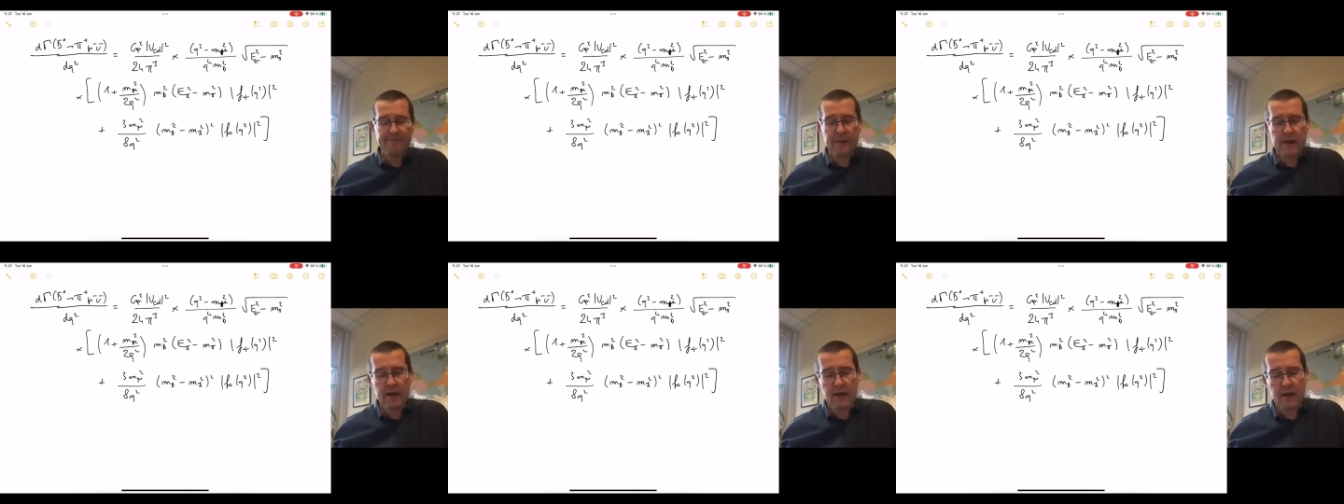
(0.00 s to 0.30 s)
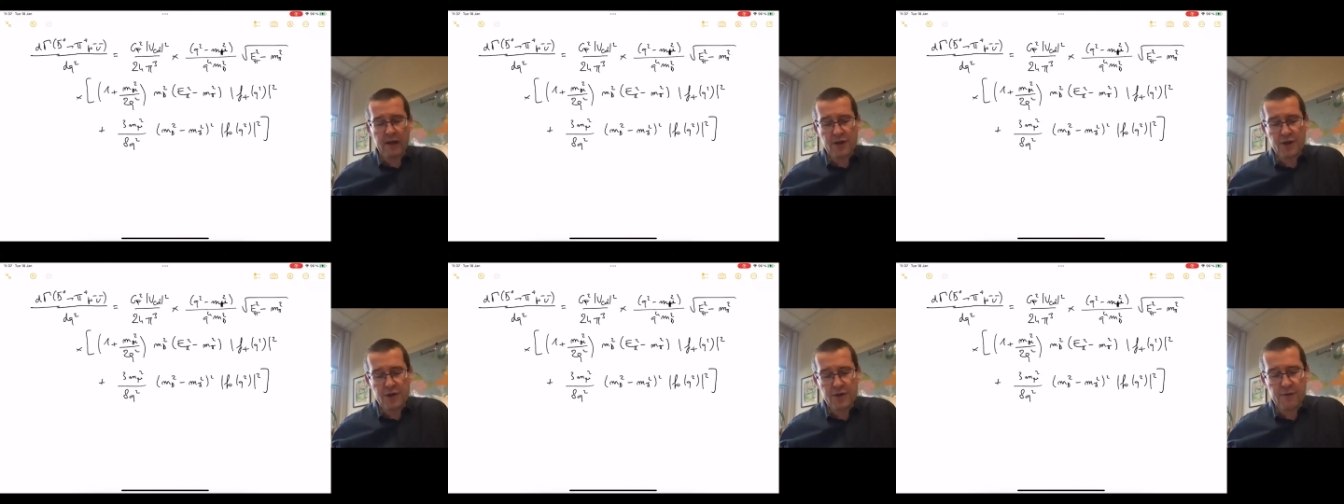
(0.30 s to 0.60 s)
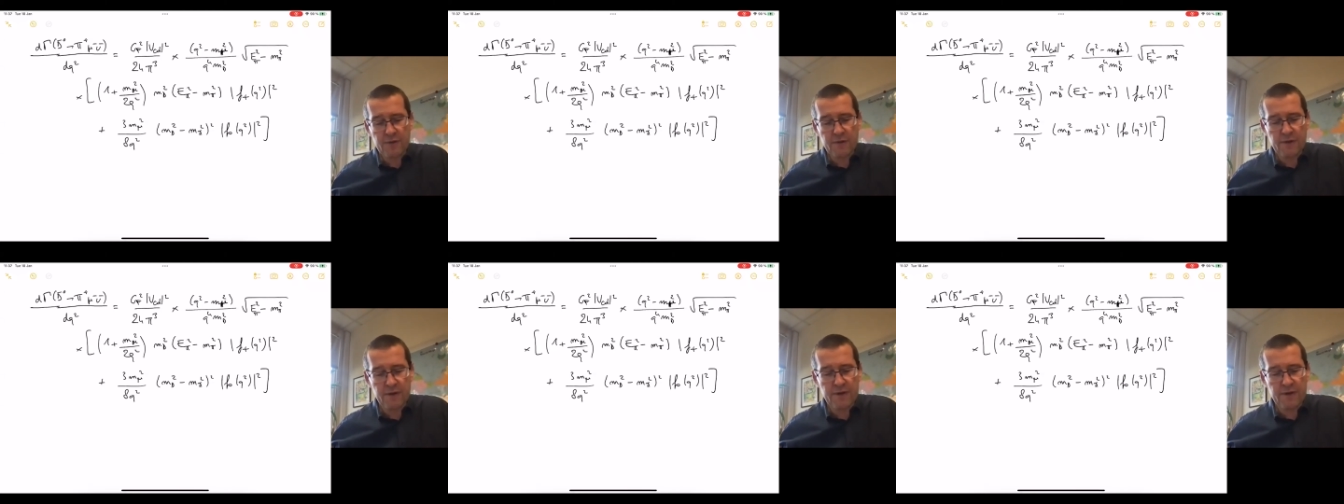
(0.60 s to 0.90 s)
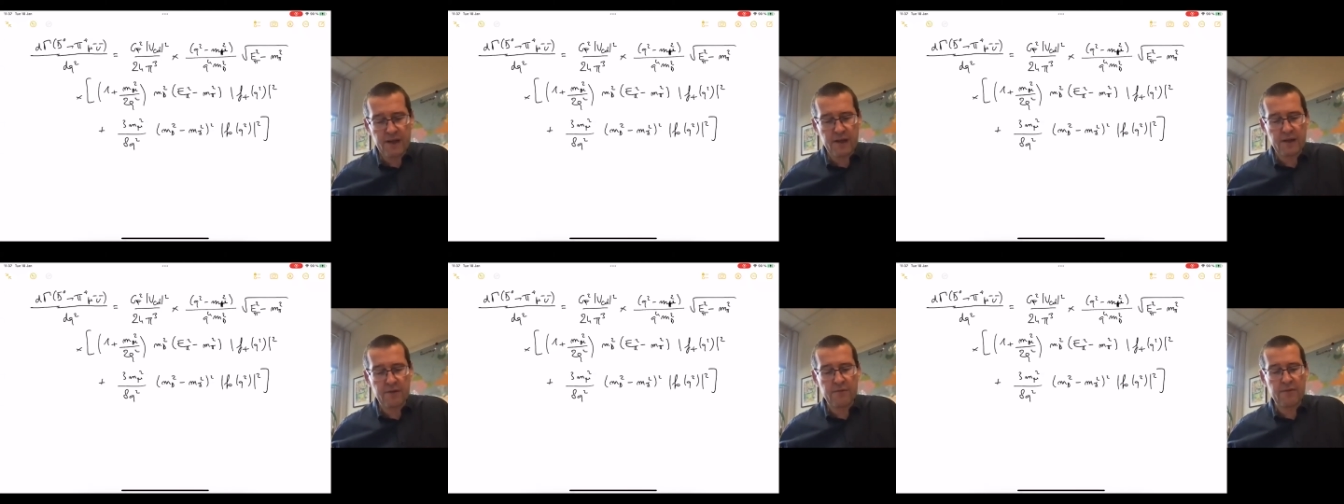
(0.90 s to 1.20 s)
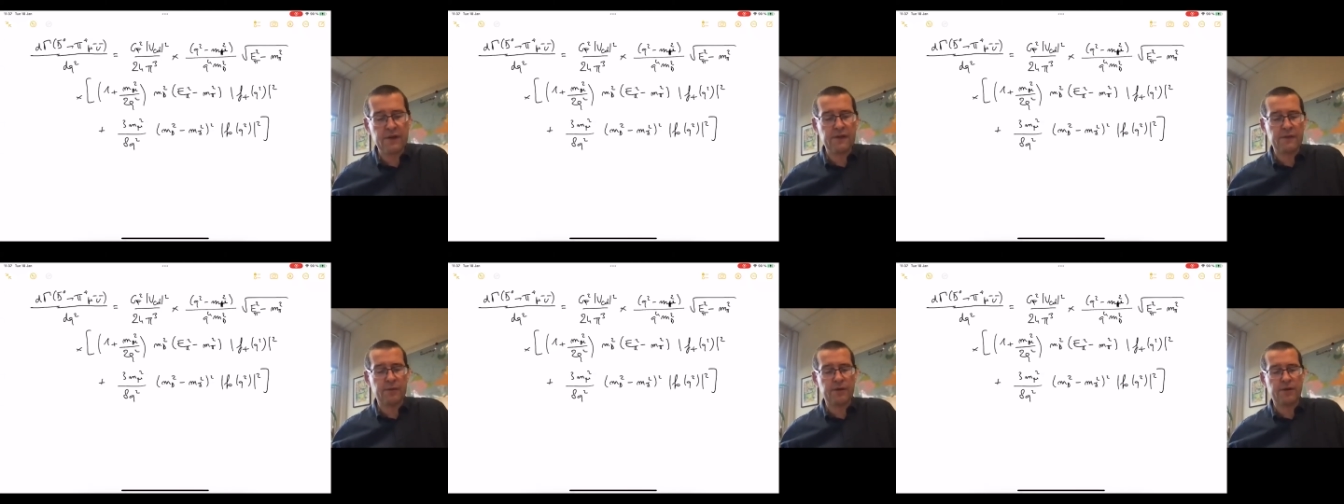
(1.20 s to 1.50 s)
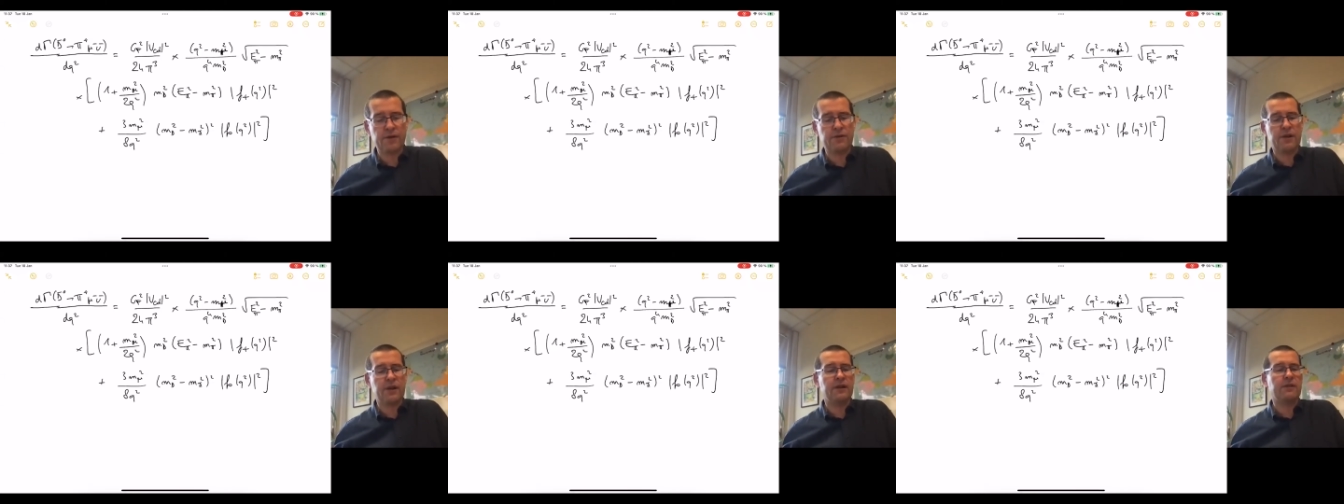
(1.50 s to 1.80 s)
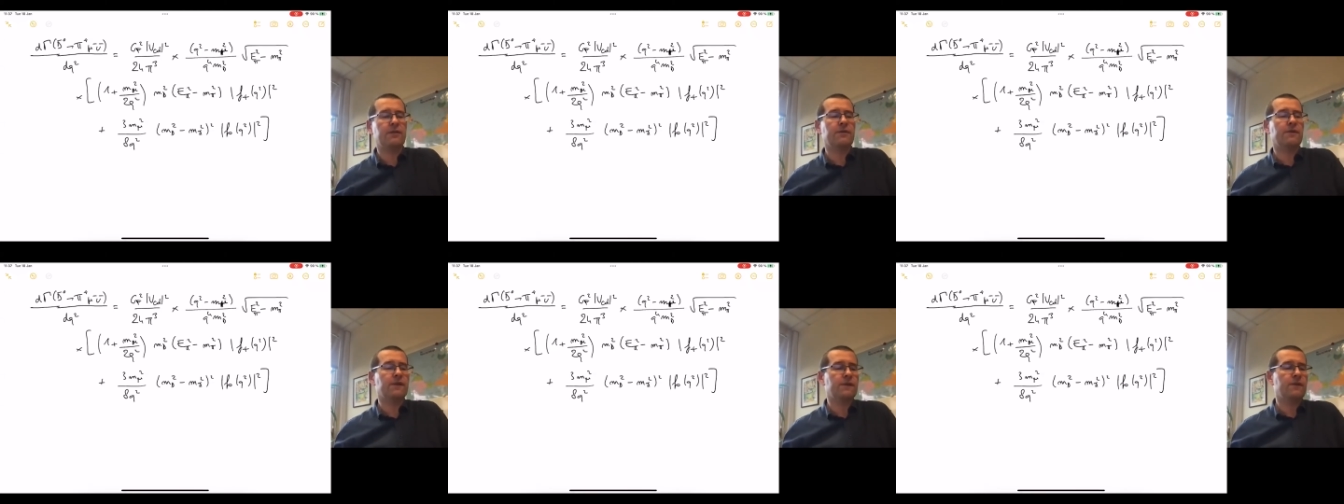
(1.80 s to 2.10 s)
I show the decay rates, but you can
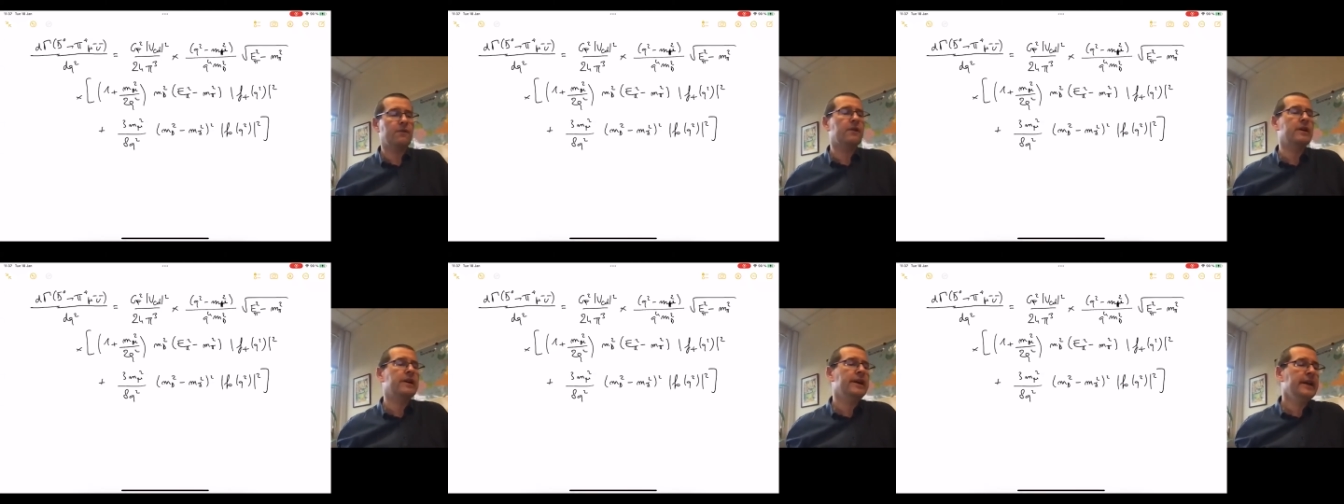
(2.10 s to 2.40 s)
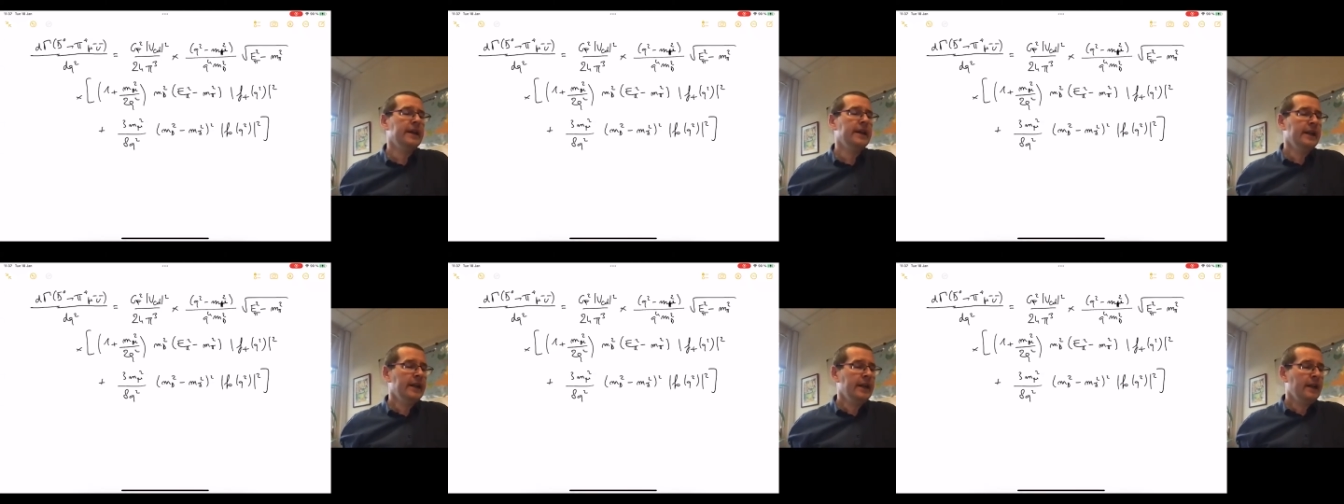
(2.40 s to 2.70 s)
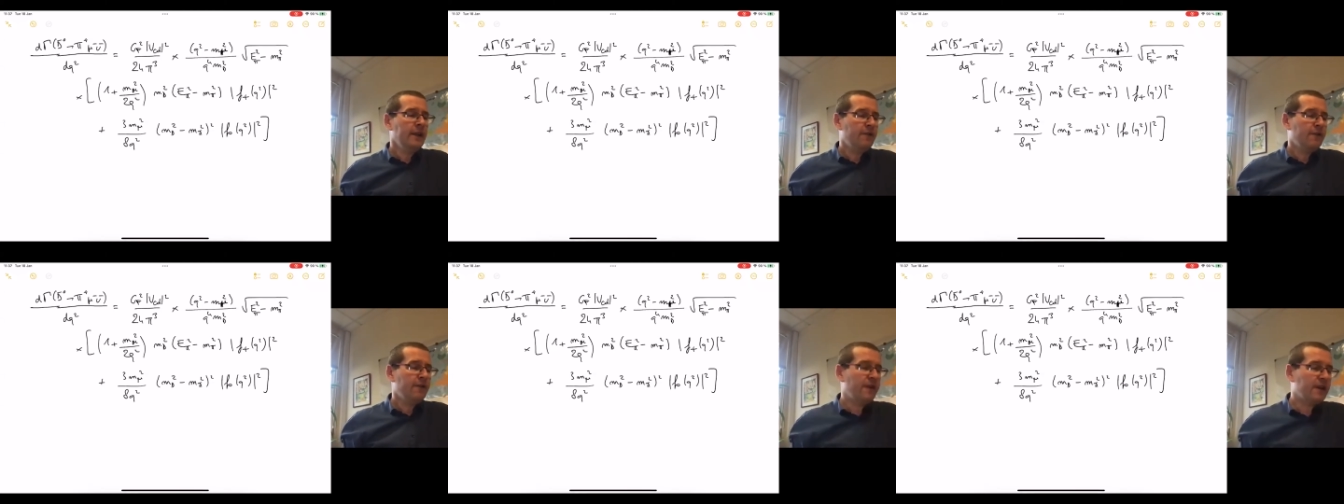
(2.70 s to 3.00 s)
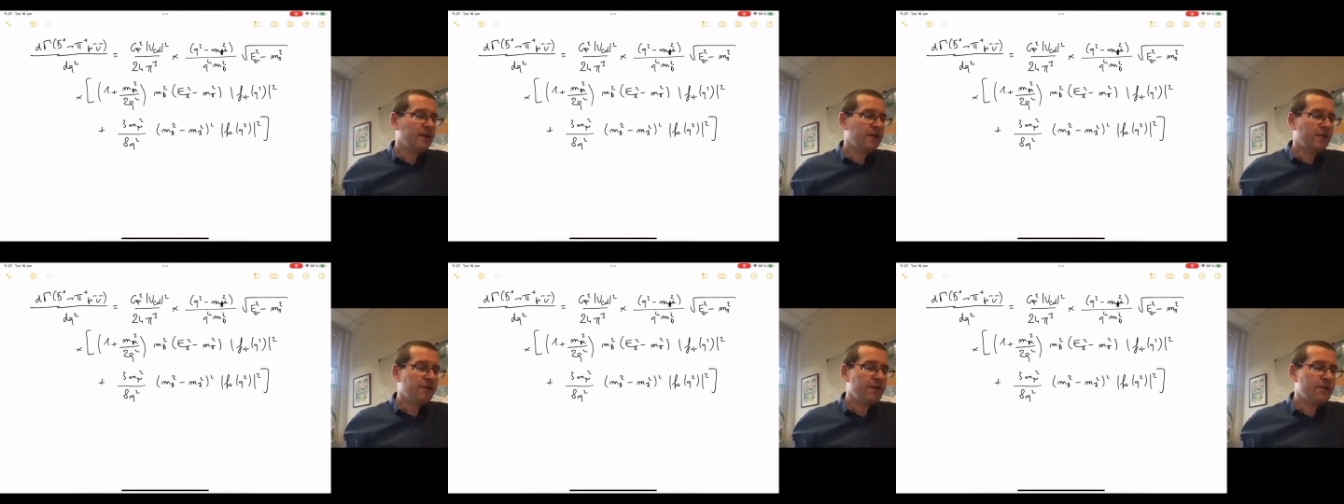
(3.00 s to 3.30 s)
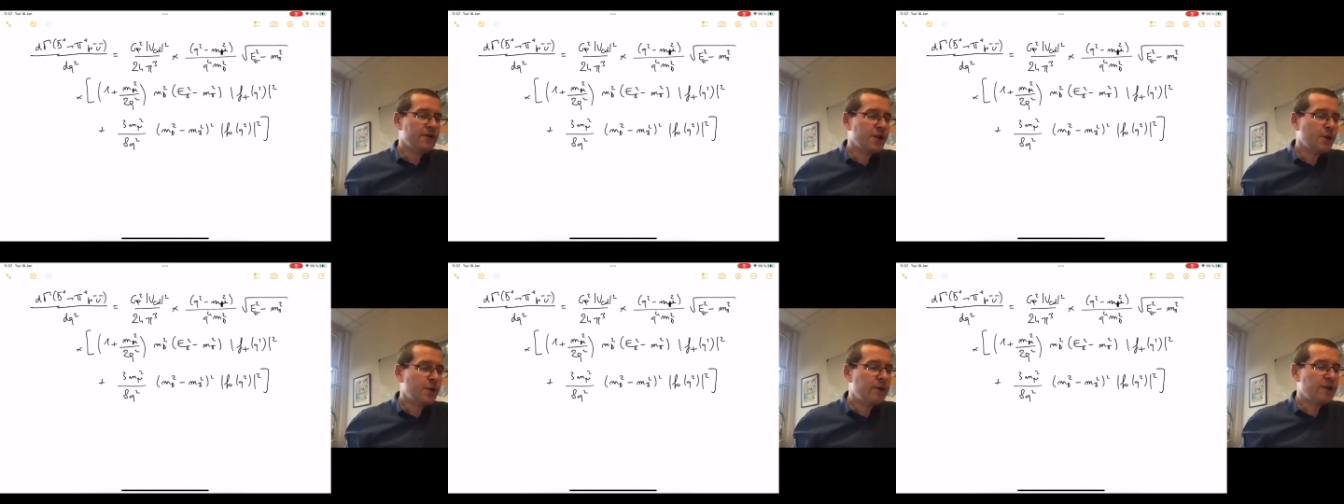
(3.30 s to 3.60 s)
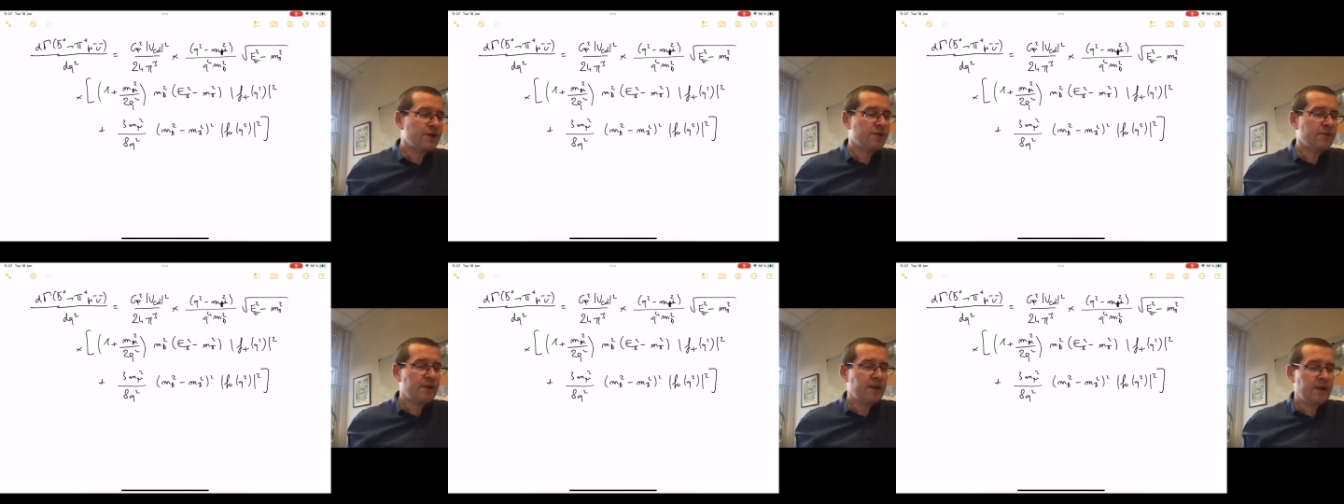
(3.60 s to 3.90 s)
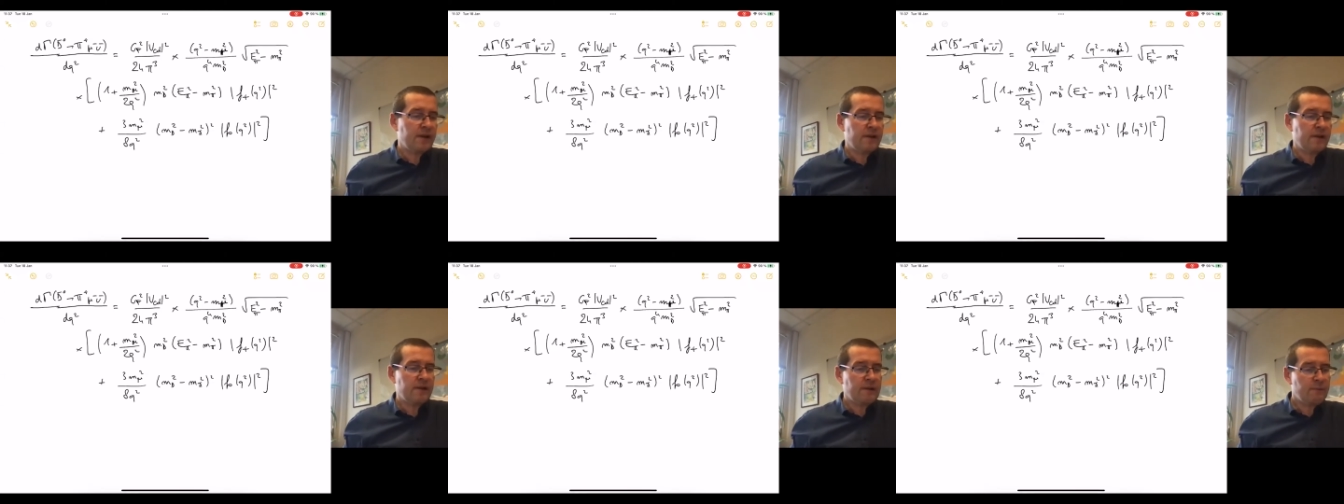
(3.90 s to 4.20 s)
also think of the
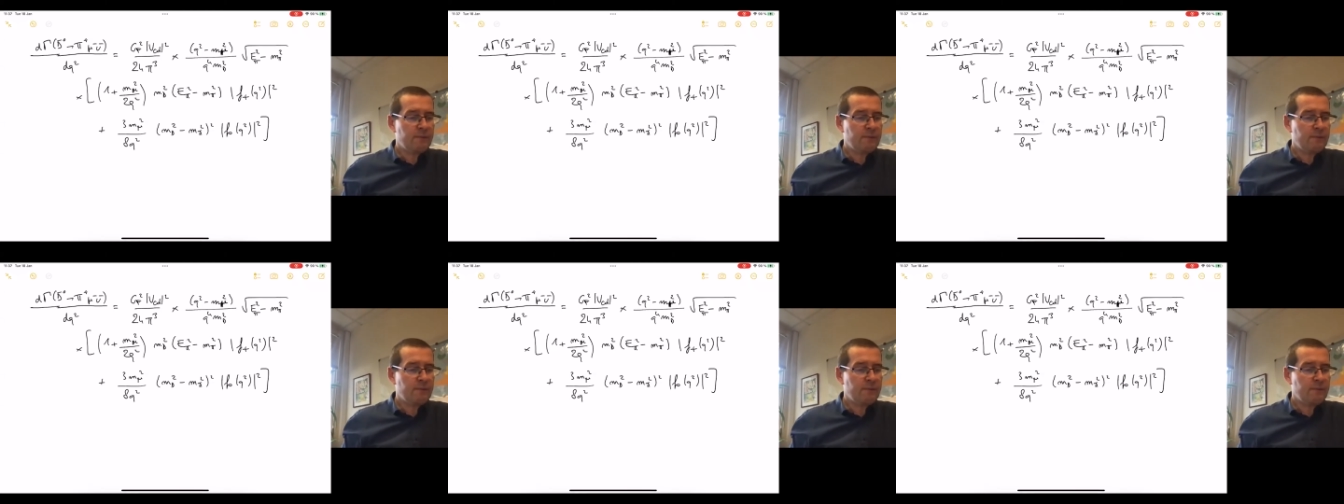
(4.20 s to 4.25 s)
geometry,